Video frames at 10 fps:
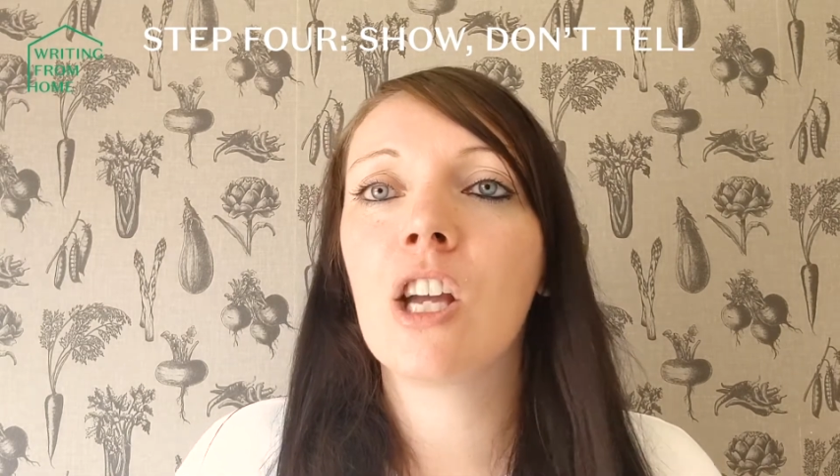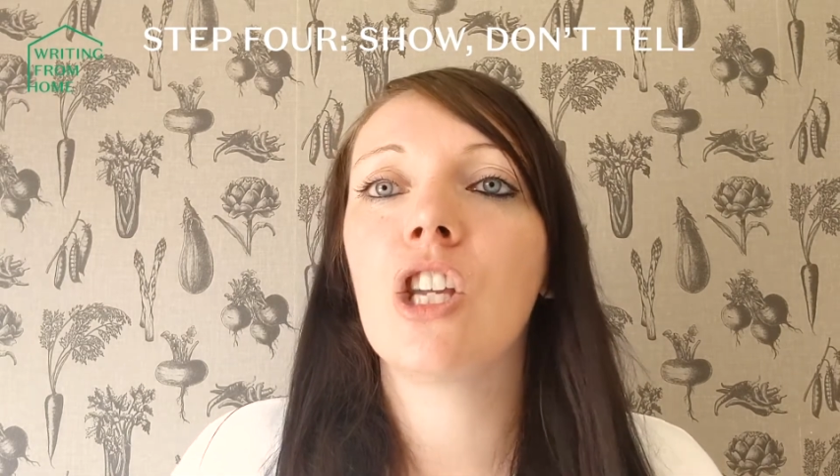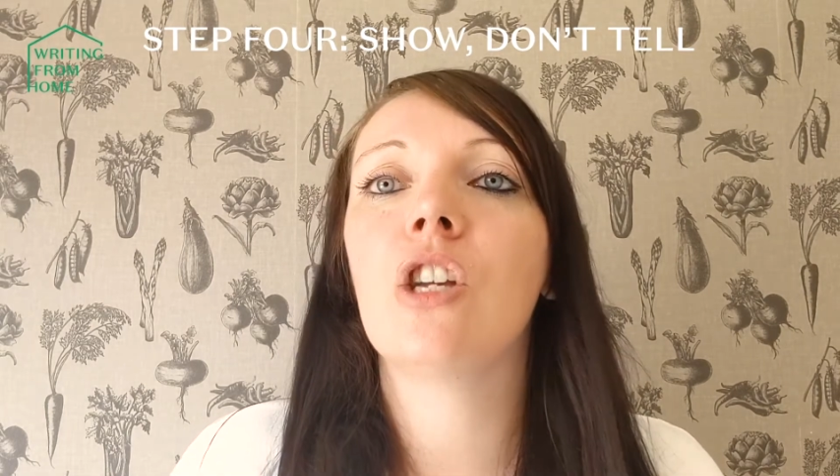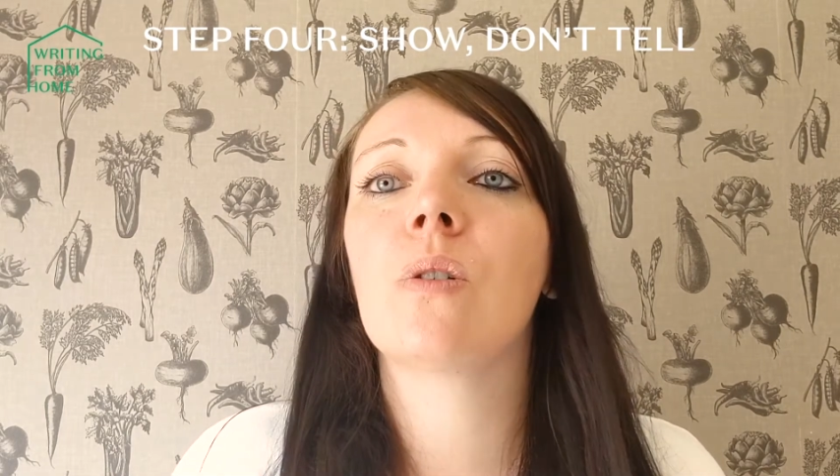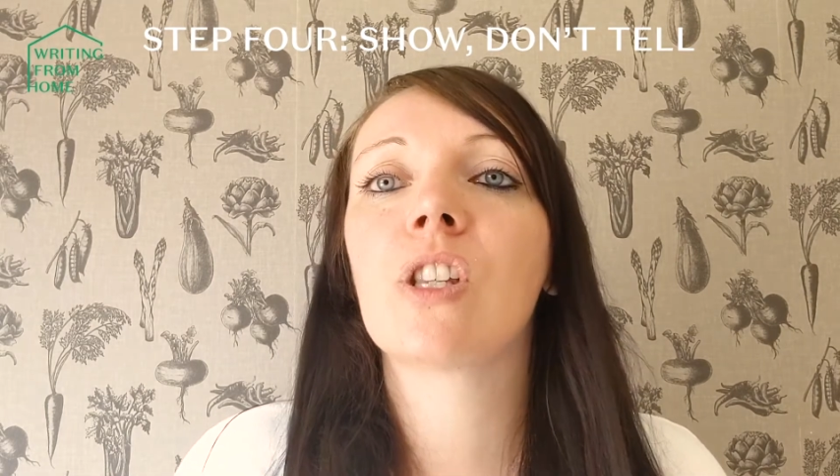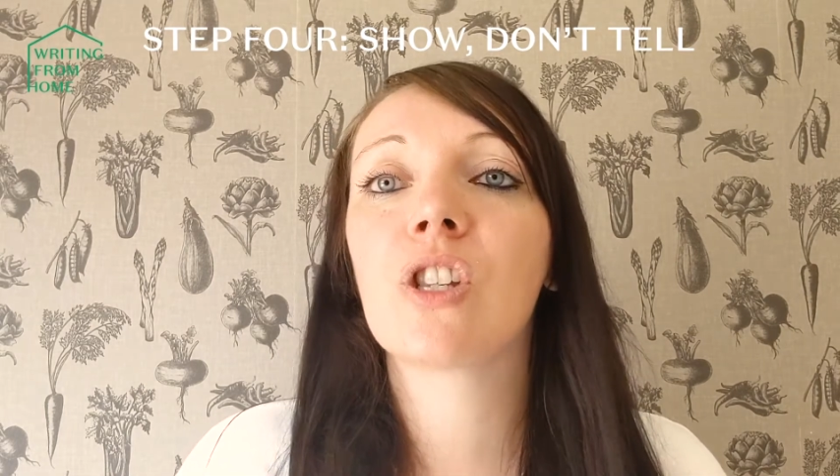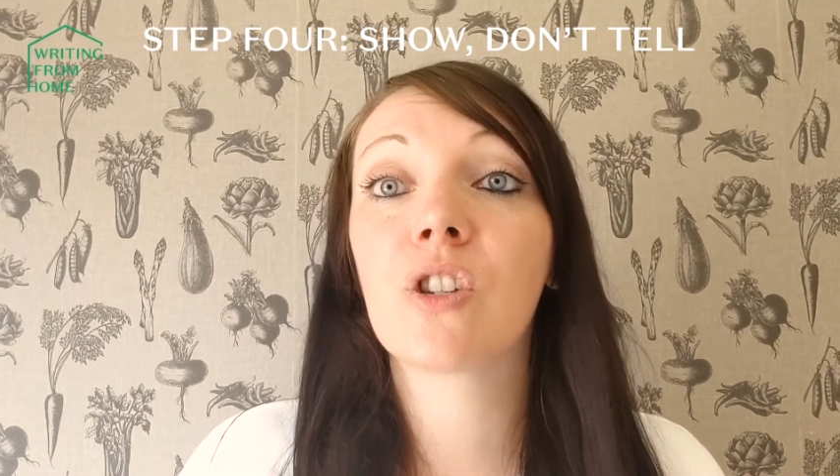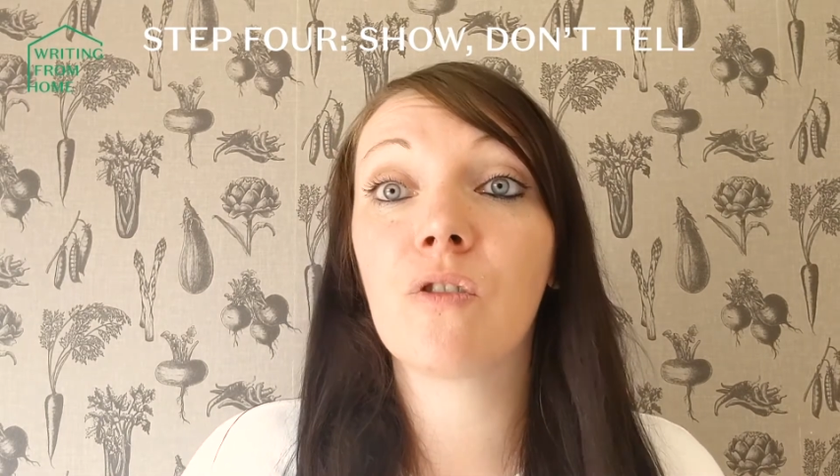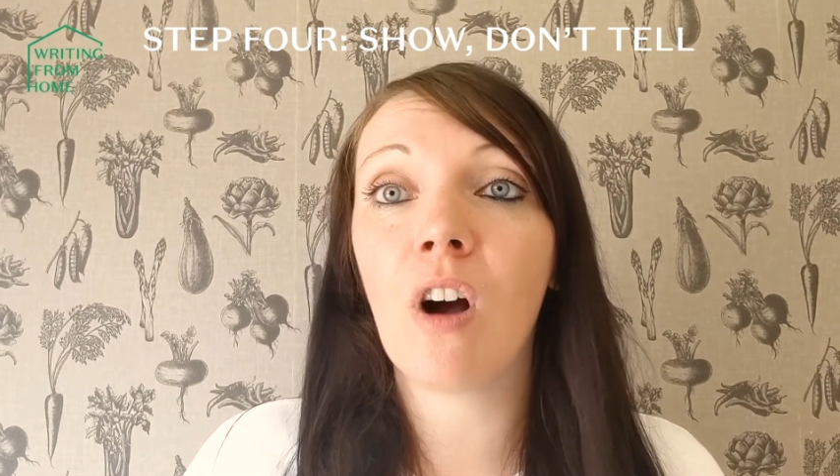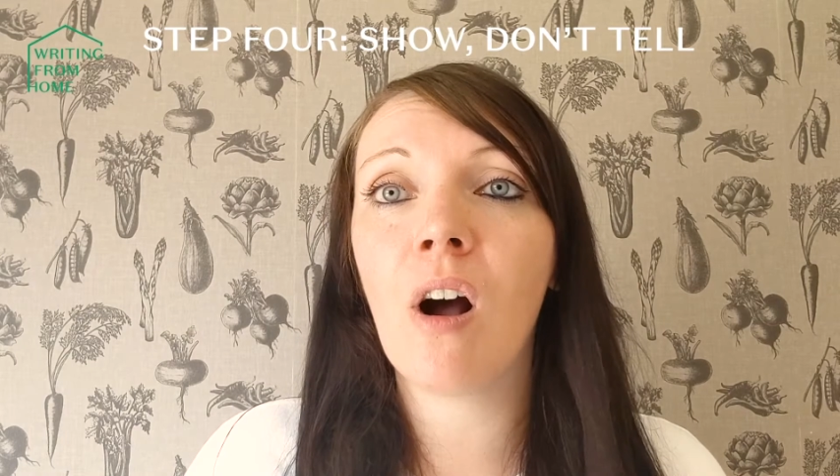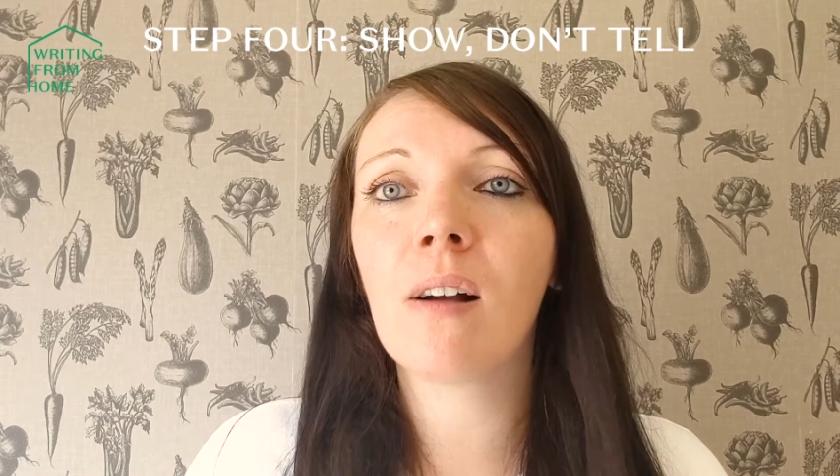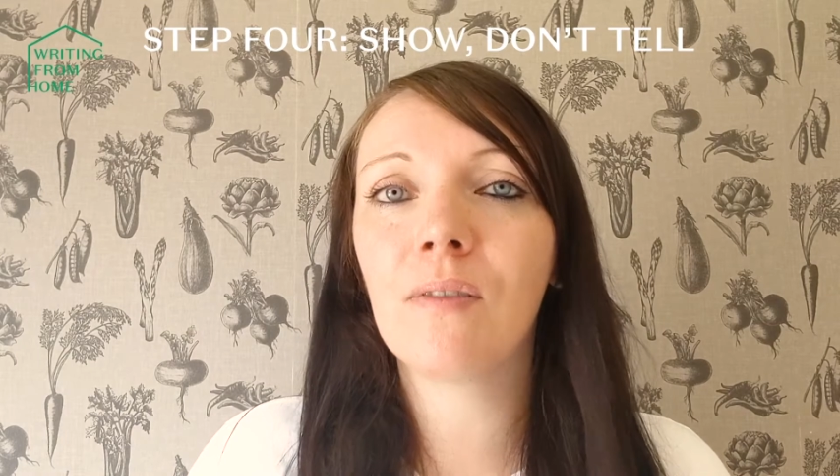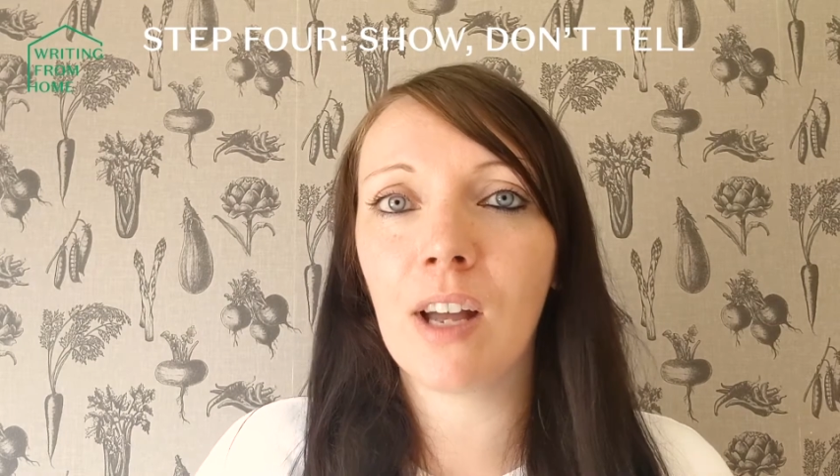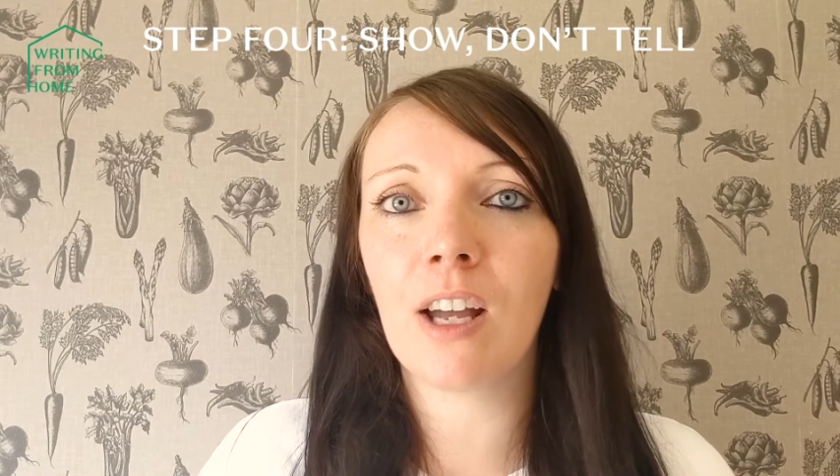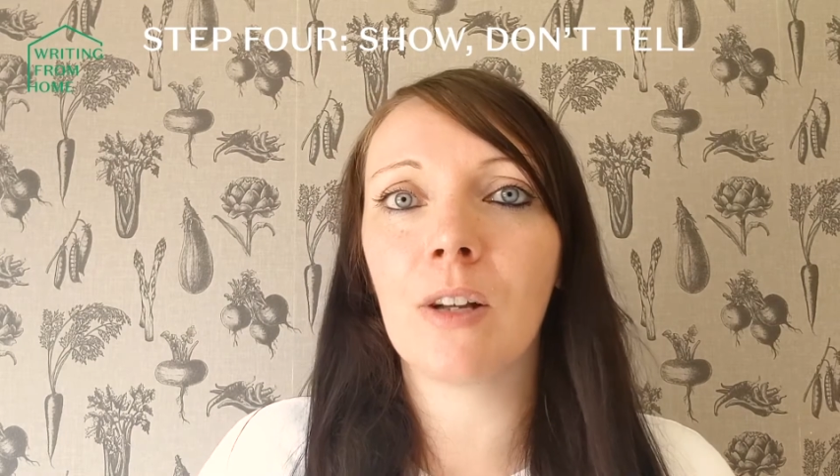Use strong
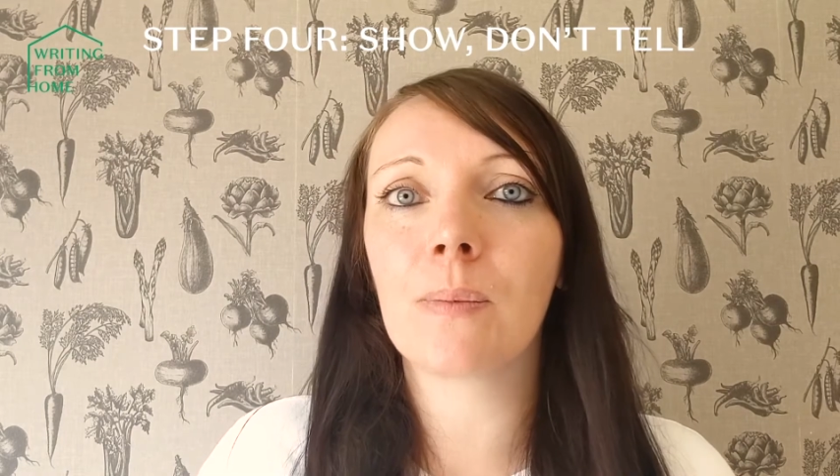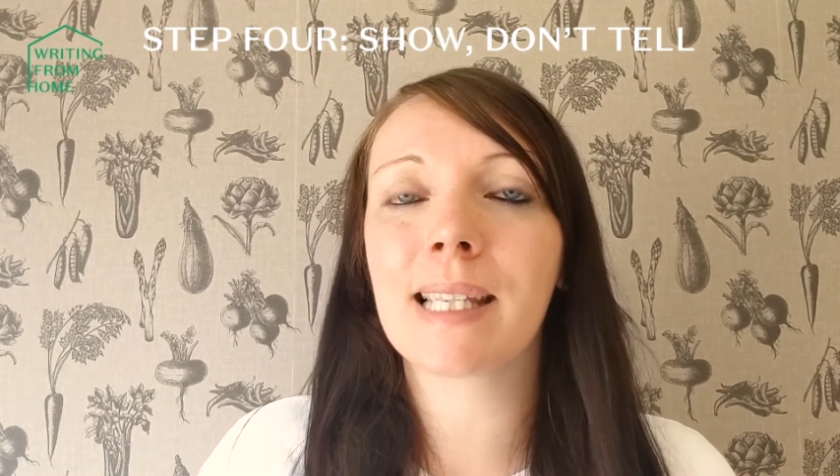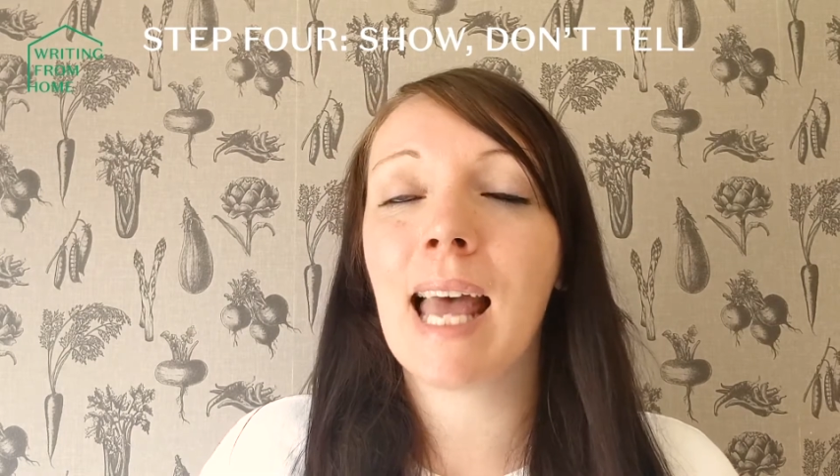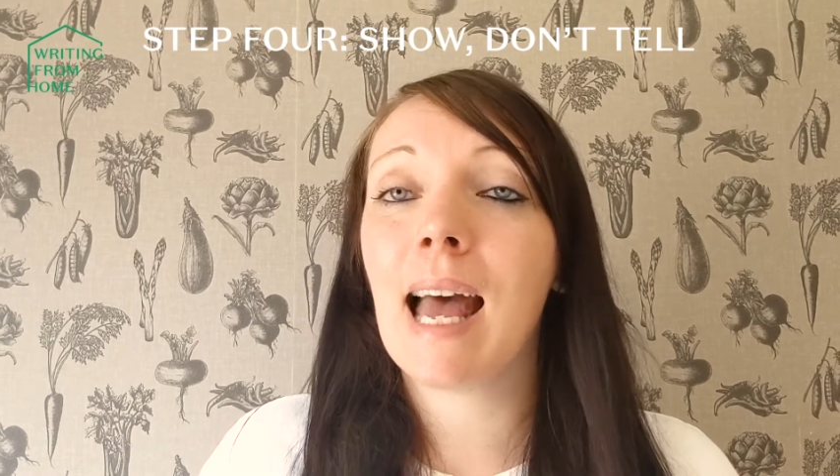verbs